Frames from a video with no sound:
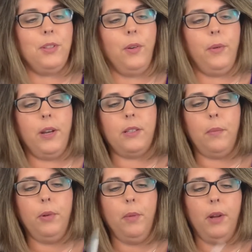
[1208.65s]
So anyway, so
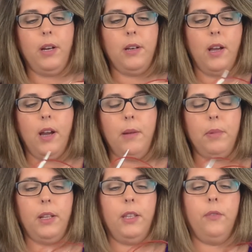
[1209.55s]
I put them on a 9,
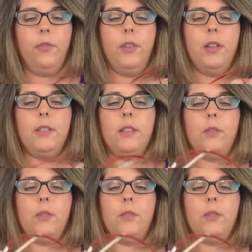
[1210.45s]
but I think for this